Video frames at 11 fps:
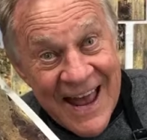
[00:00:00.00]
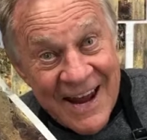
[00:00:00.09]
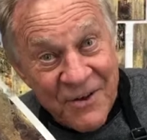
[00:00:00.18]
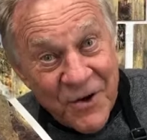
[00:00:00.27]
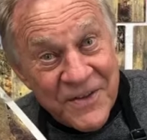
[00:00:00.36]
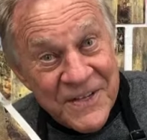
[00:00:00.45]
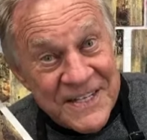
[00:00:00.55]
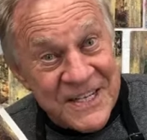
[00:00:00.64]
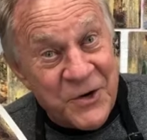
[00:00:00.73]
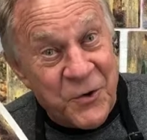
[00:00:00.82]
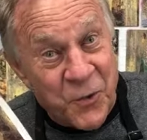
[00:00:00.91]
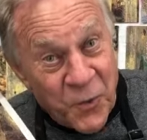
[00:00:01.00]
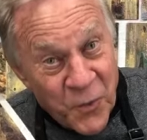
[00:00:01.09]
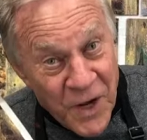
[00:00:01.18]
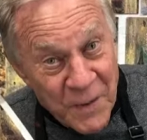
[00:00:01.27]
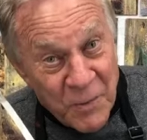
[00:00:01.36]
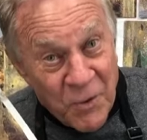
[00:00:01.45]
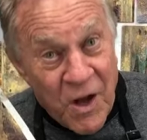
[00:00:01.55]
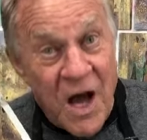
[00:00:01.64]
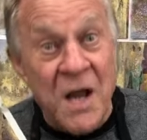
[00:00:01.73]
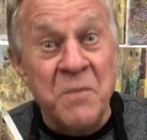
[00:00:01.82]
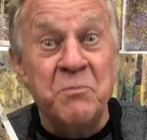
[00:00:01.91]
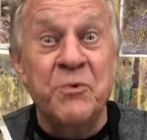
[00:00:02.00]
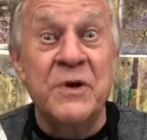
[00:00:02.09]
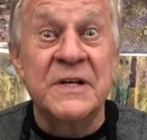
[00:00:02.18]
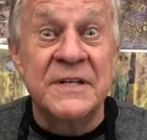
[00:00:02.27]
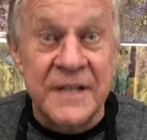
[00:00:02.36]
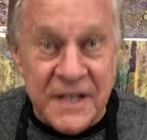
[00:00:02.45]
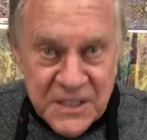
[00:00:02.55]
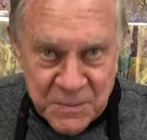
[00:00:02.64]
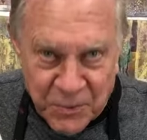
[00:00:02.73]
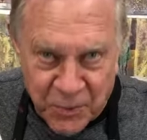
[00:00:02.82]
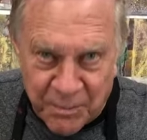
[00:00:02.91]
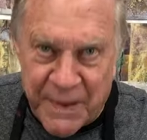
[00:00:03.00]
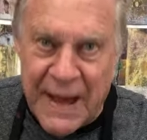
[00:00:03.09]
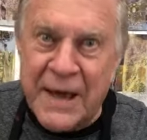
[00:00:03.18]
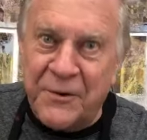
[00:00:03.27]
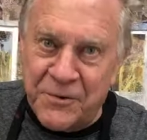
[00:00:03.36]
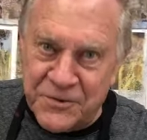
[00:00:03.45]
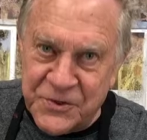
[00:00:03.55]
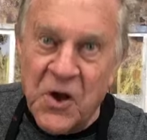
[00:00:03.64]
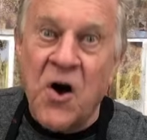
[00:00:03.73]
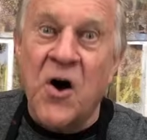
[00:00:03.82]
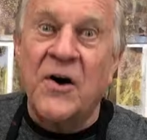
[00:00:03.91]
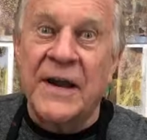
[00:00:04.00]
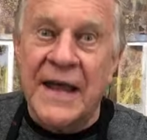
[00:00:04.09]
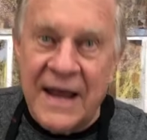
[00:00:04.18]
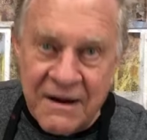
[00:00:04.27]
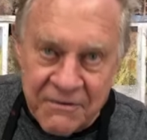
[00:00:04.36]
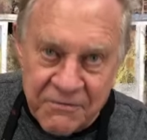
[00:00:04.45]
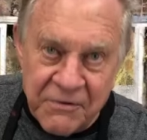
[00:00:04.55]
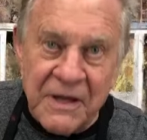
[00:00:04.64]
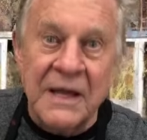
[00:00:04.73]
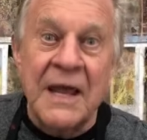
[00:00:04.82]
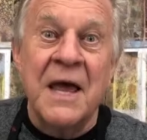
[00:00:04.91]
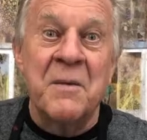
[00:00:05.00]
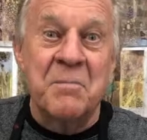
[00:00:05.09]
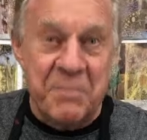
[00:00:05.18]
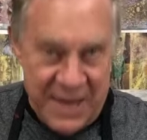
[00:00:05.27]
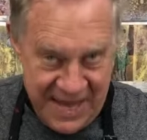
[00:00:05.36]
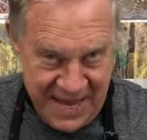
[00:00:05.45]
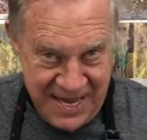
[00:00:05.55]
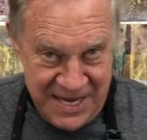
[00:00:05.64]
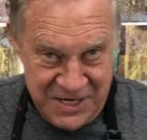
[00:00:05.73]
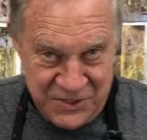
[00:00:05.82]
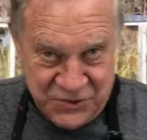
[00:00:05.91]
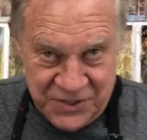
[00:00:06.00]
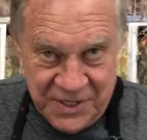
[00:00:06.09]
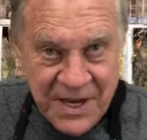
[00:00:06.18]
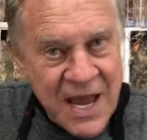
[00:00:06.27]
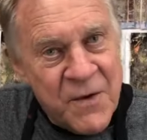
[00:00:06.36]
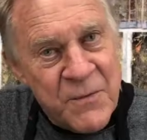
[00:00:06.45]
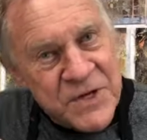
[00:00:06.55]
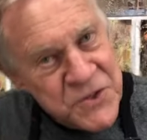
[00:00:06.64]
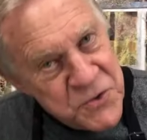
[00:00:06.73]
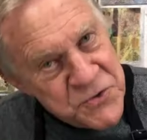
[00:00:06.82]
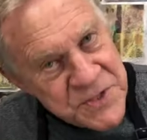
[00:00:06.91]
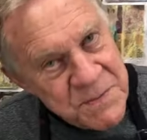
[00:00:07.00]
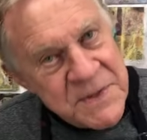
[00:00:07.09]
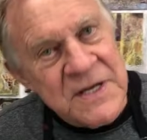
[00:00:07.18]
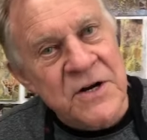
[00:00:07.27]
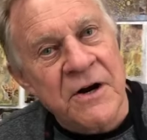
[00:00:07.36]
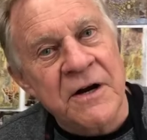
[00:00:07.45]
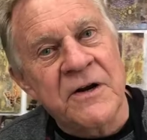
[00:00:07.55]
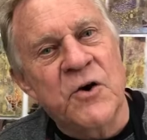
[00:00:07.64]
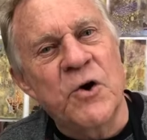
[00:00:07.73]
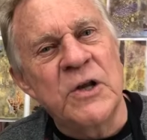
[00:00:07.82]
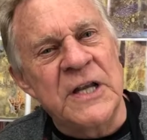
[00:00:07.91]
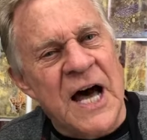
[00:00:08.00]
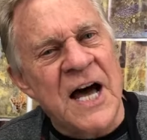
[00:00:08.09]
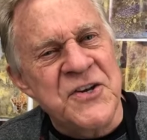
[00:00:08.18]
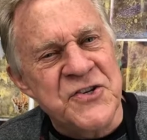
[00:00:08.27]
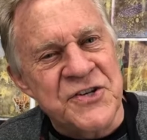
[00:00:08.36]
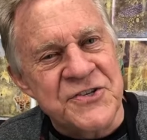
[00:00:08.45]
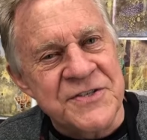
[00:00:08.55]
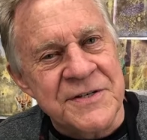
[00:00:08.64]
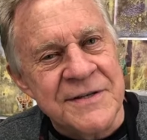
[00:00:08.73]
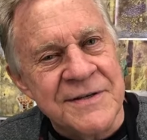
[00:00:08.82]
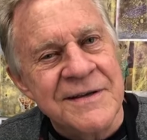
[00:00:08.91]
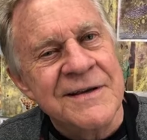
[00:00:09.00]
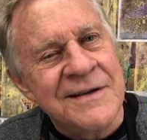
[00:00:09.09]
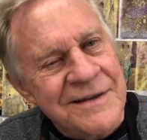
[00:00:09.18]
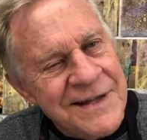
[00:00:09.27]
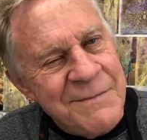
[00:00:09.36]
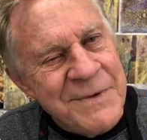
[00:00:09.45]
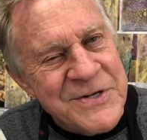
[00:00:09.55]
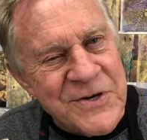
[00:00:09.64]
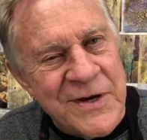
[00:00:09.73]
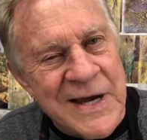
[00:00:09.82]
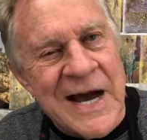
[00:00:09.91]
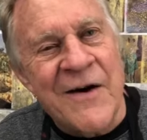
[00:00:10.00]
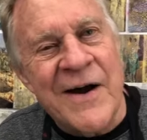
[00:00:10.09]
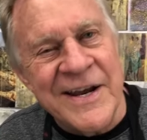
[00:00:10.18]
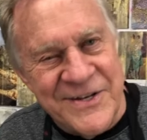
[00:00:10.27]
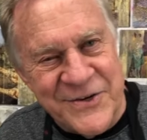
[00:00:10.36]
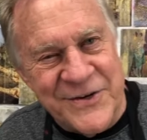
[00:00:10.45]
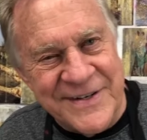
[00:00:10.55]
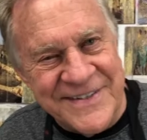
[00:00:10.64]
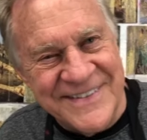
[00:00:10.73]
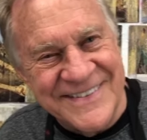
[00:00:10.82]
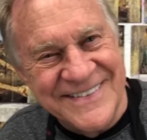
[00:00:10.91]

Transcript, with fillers: and look at these incredible, unpredictable patterns on every page. And we use them in our collages. Let me show you how I do it.